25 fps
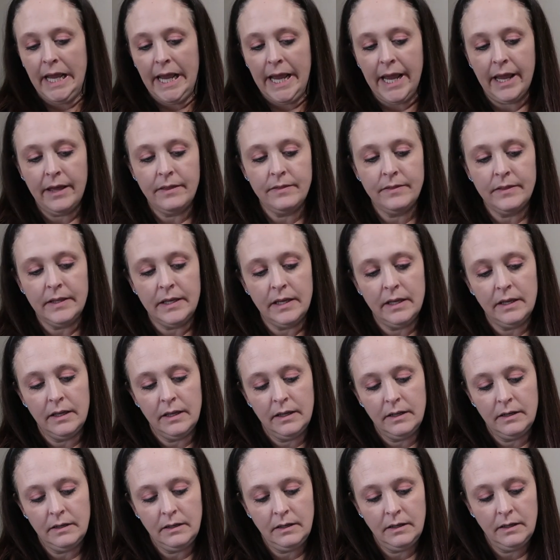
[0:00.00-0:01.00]
And
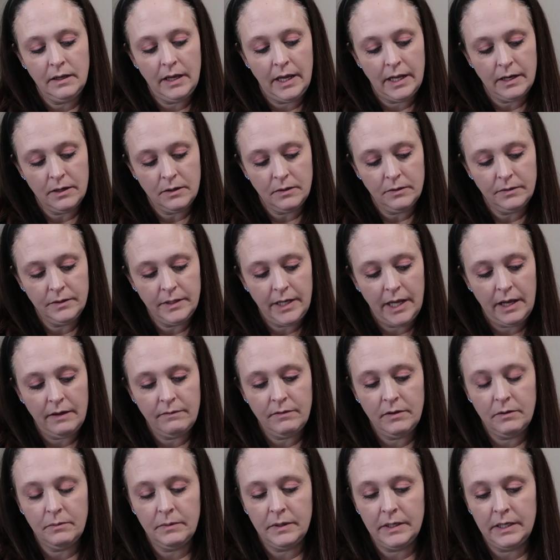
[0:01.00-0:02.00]
then at Old
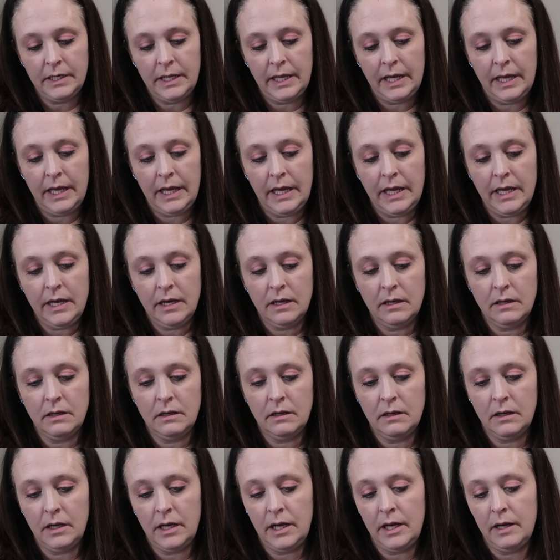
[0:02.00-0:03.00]
Navy one day,
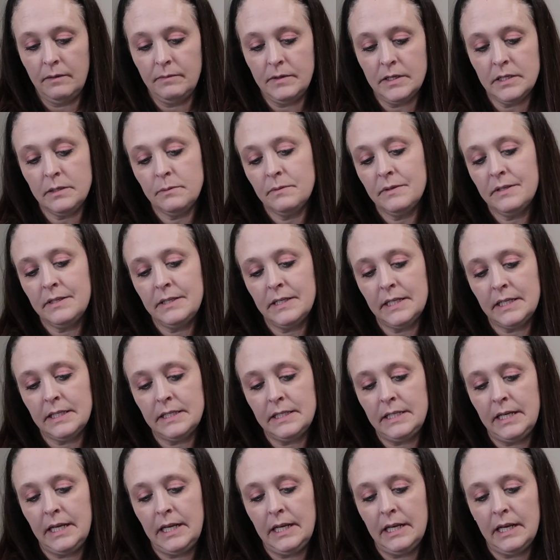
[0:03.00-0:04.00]
um, this was
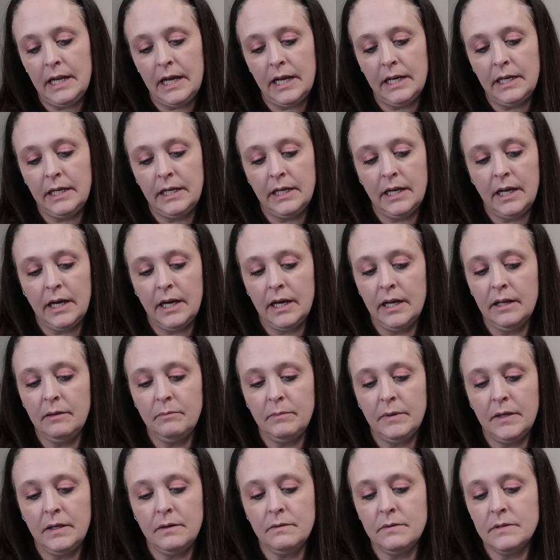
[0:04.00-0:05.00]
$16.99,
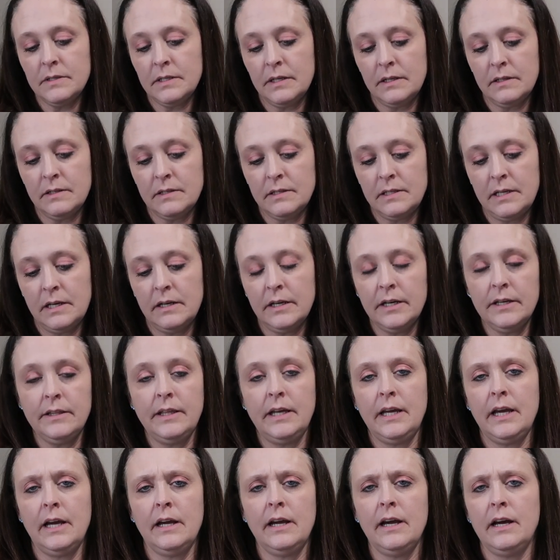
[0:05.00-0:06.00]
but it was on sale. I
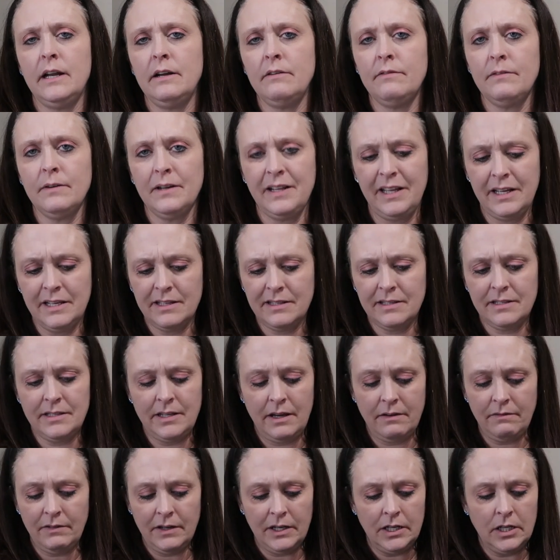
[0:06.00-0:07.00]
think I got it for like
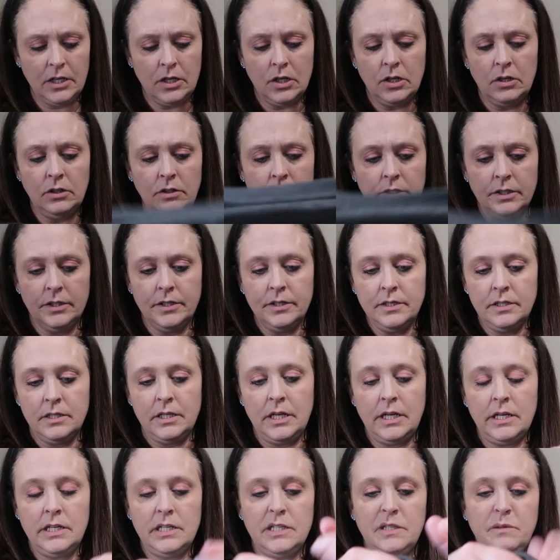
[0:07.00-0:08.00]
$7.
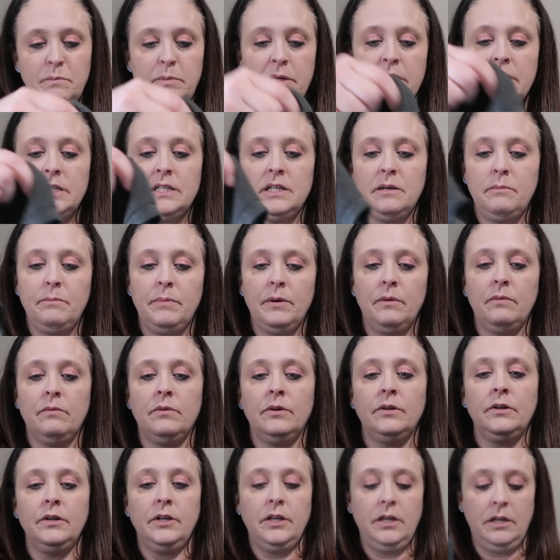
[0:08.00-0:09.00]
I just picked up a
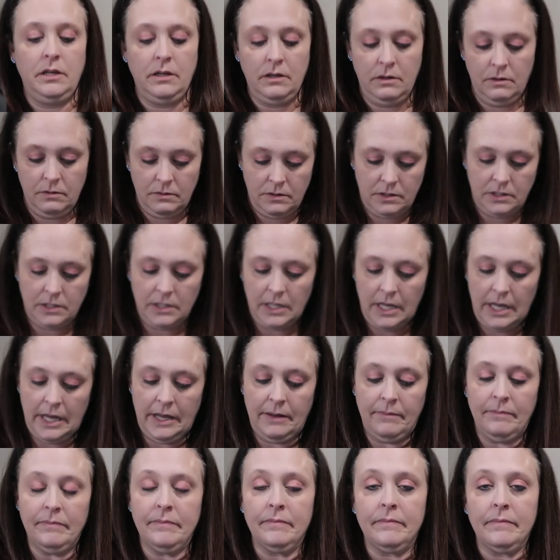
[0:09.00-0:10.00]
real cute
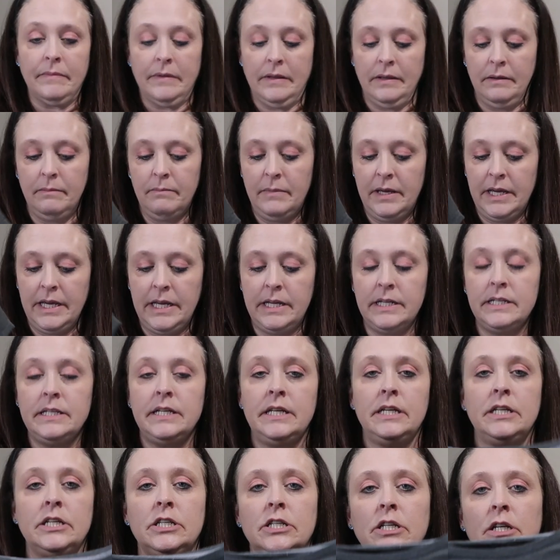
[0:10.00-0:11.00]
um, Mickey
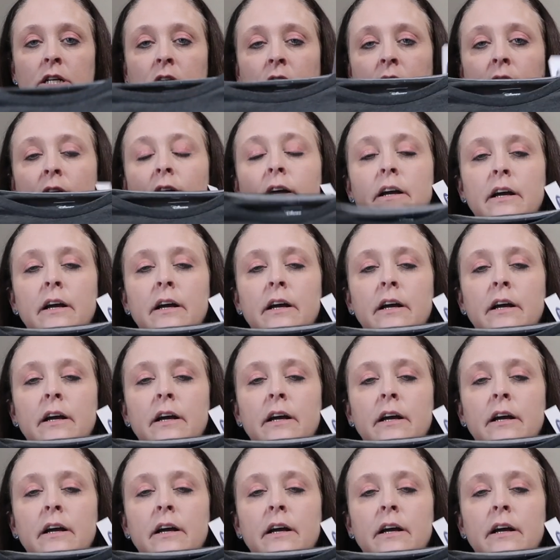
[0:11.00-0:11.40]
t-shirt.